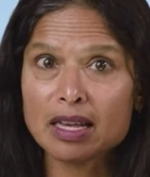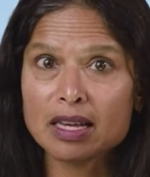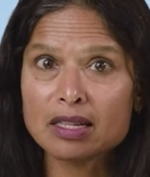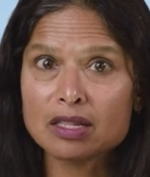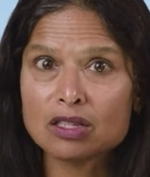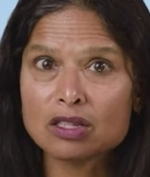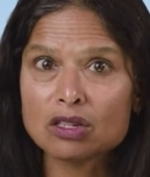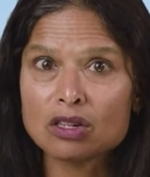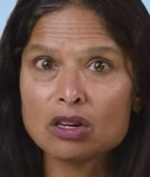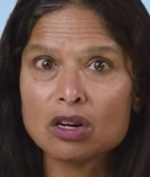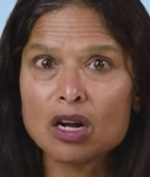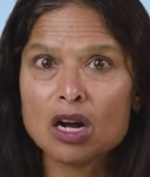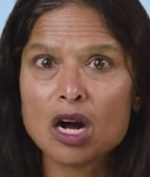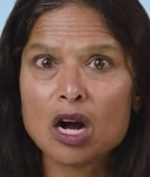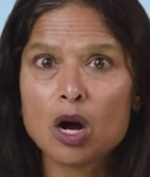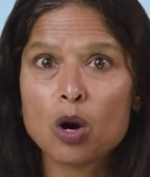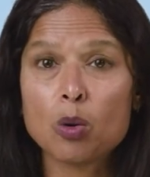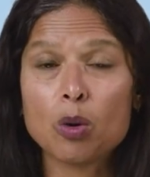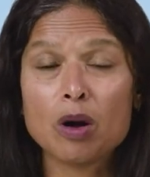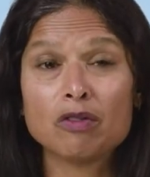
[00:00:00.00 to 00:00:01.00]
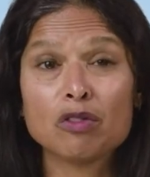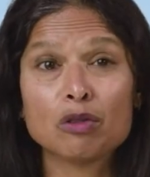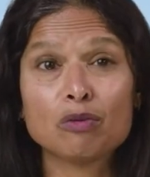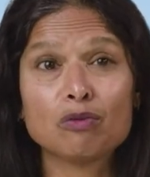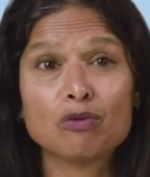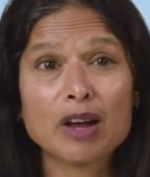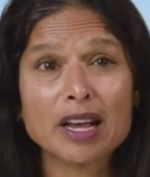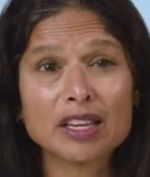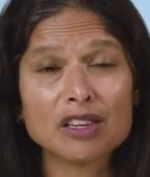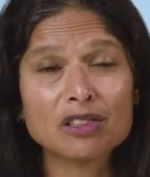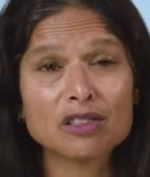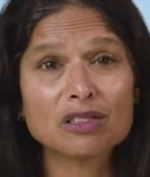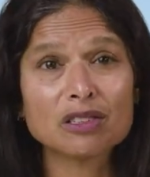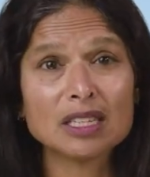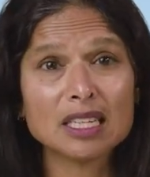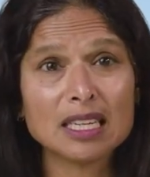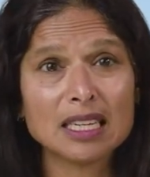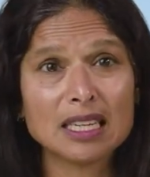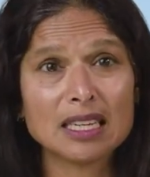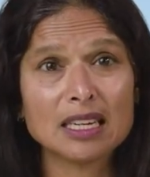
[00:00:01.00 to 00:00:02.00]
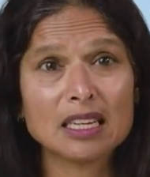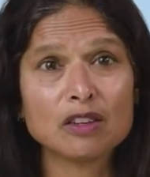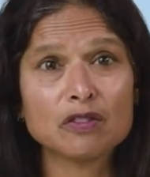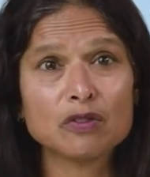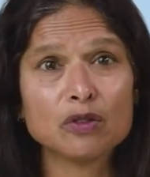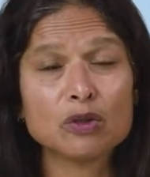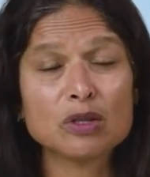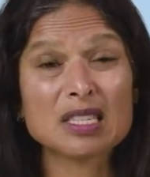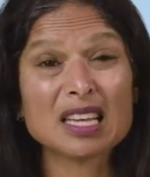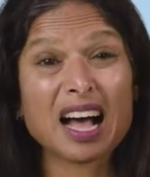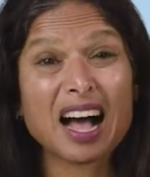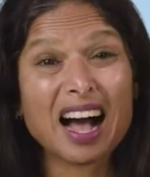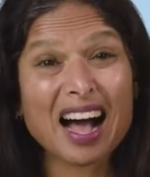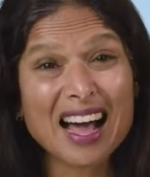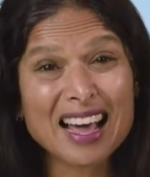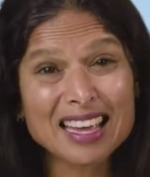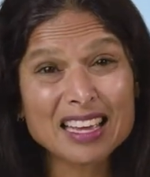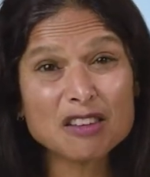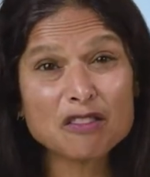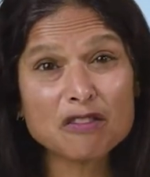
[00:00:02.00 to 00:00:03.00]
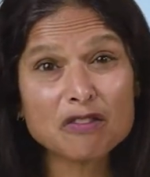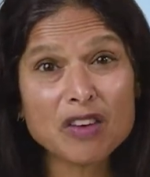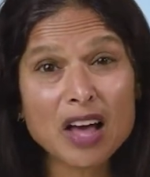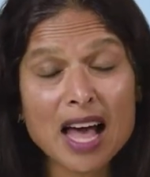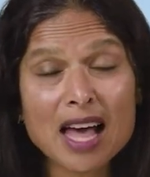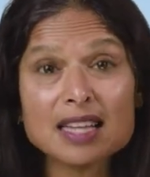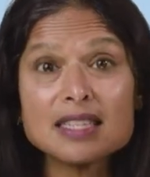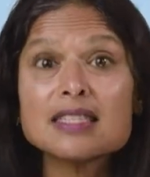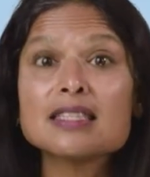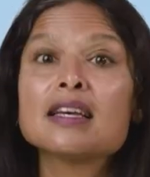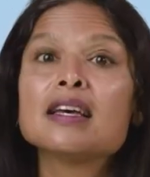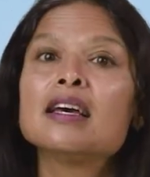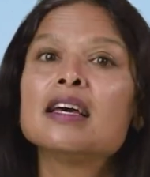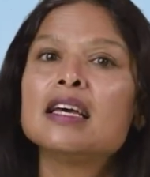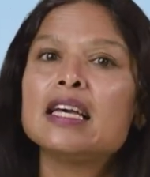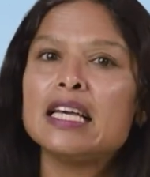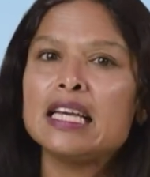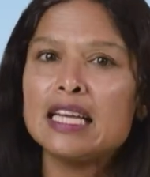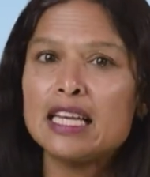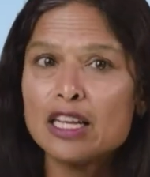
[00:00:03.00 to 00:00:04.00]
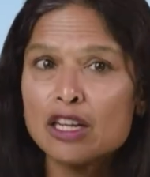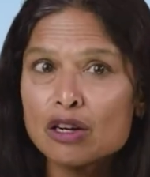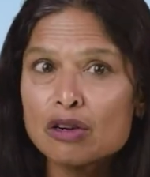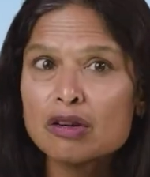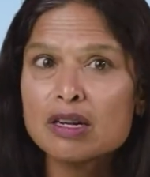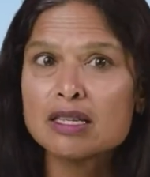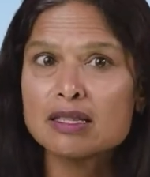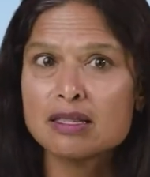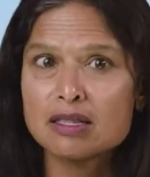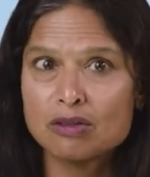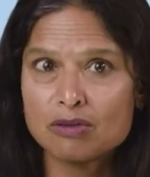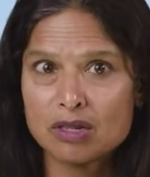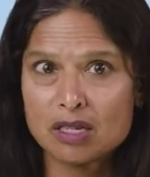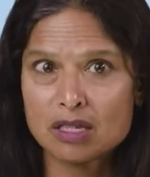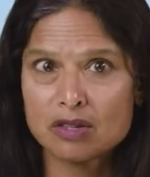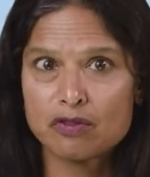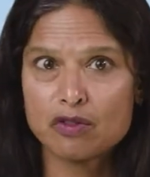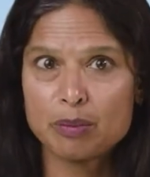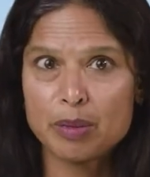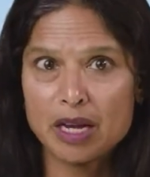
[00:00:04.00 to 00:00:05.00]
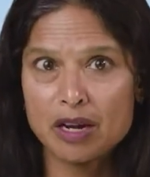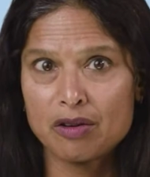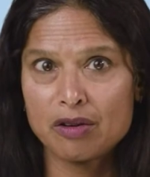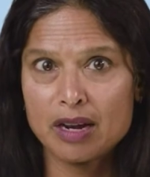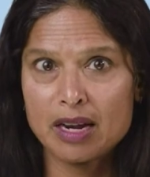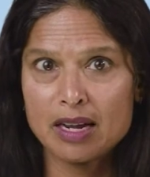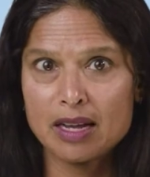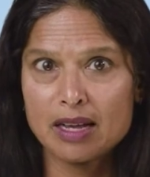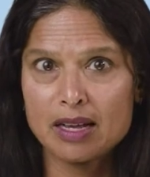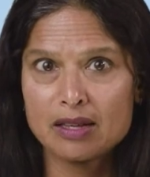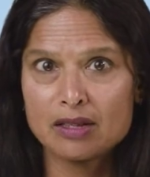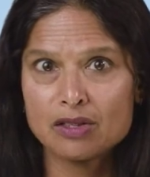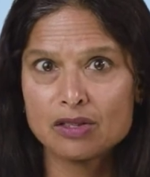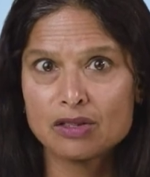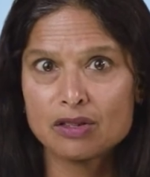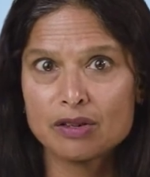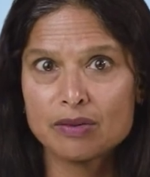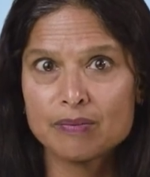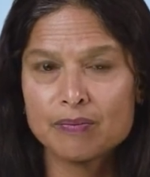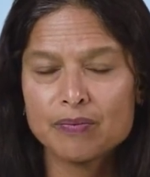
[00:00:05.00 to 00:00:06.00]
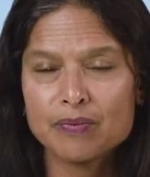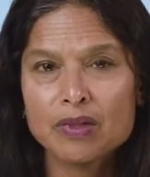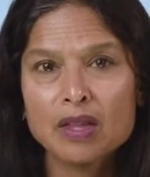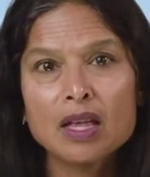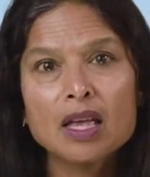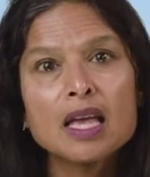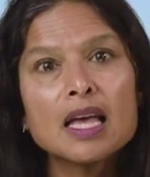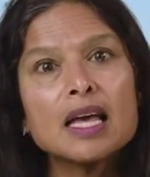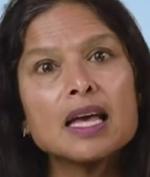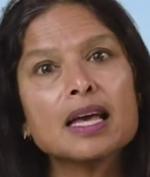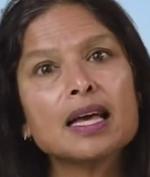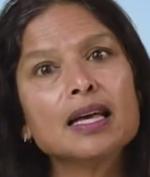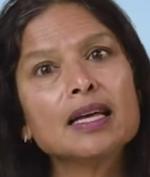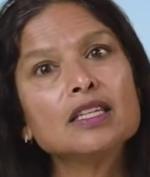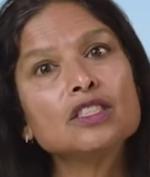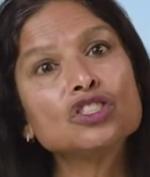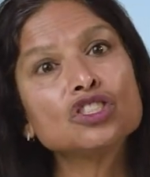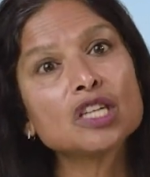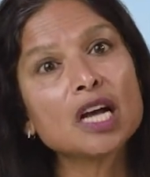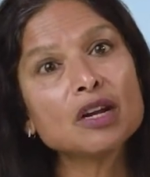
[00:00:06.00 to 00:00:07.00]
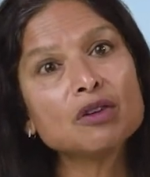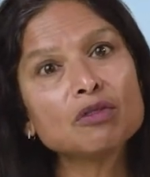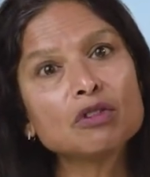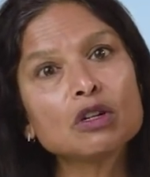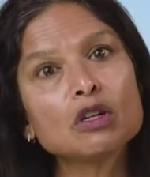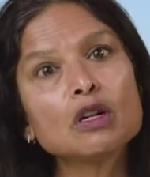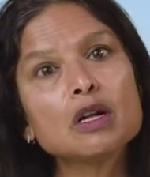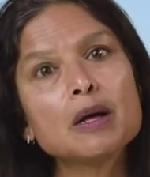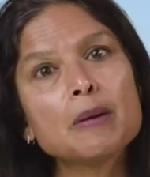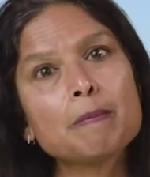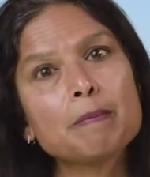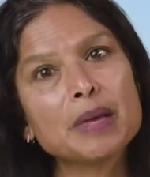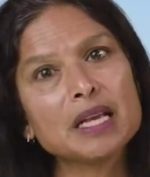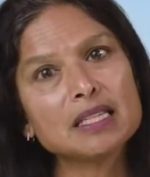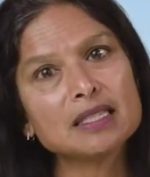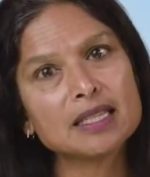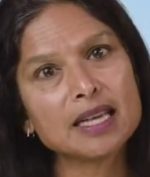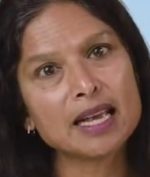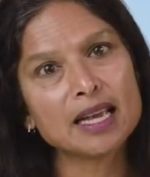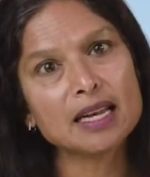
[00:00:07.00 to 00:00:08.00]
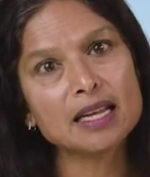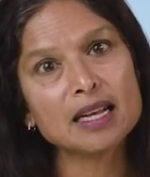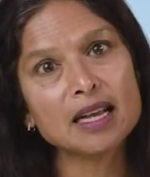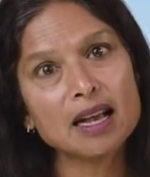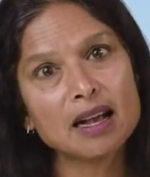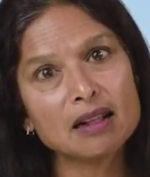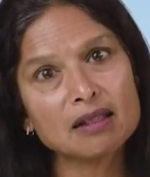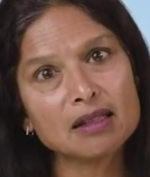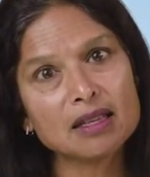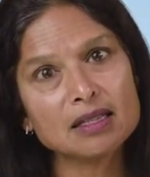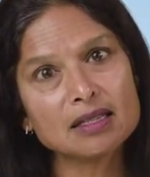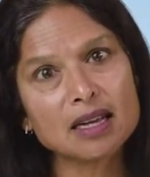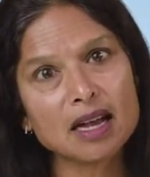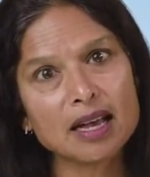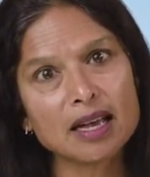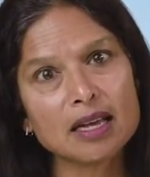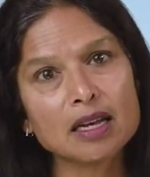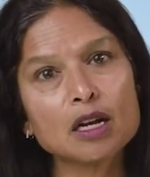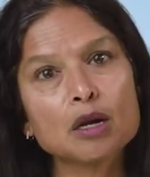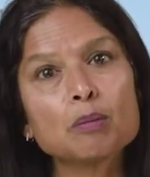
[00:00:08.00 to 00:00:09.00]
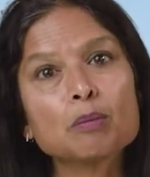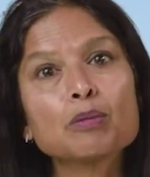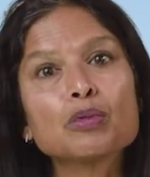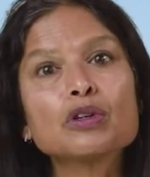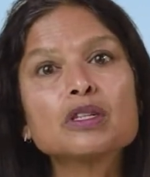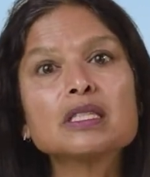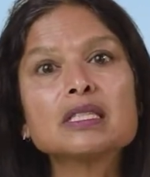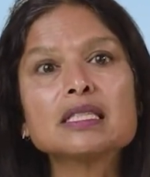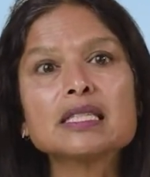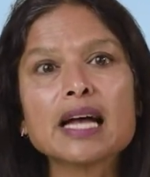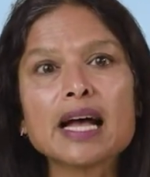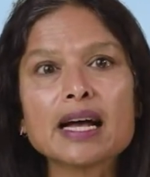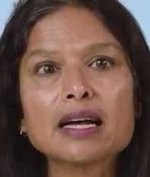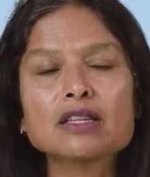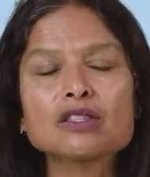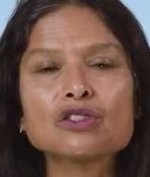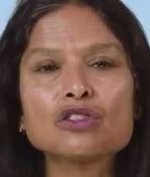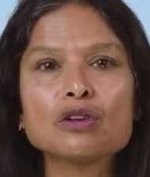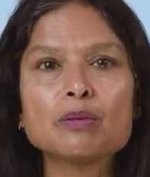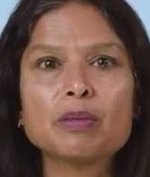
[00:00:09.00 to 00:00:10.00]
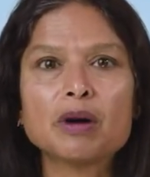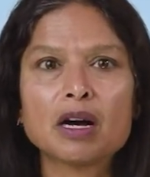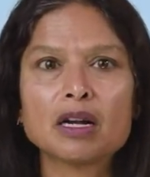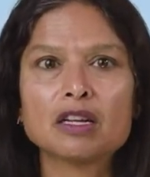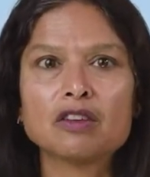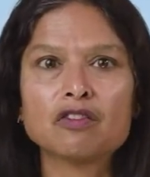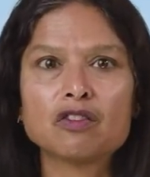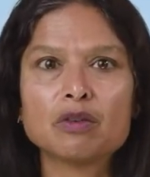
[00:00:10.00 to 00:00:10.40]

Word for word: cancer. However, regularly eating foods high in fat increases risk for pancreatic cancer. In general, maintaining a healthy diet protects your body